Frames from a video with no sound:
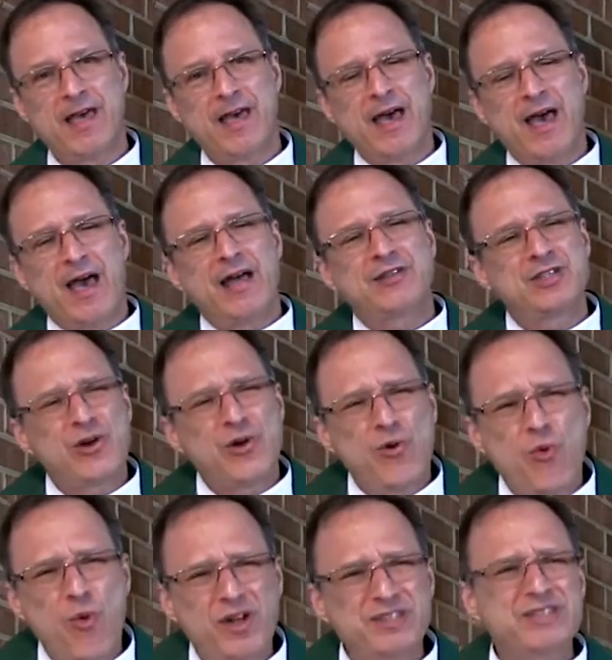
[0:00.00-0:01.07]
And so
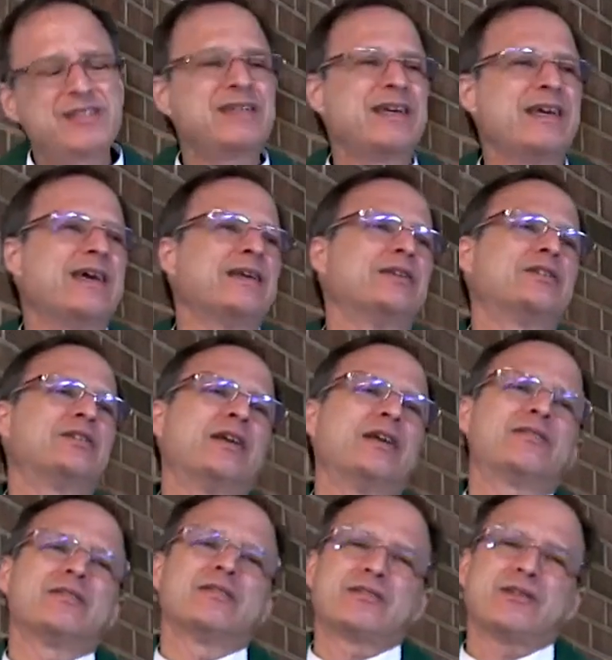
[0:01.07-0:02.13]
once again,
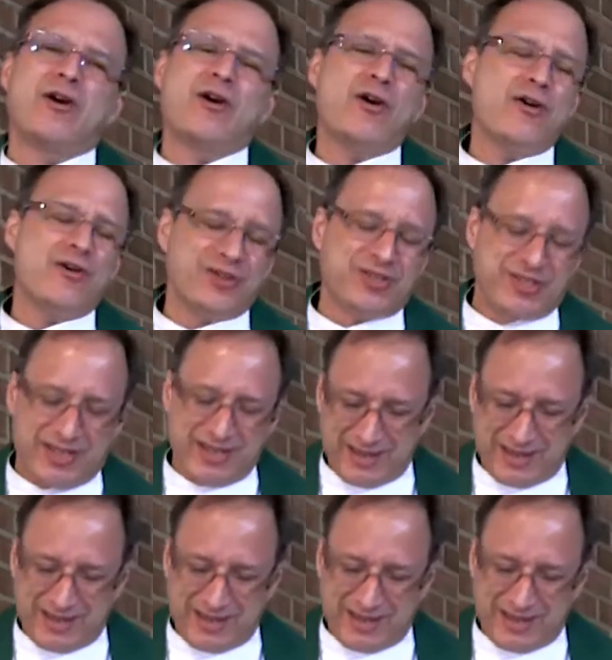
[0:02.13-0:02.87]
Jesus calls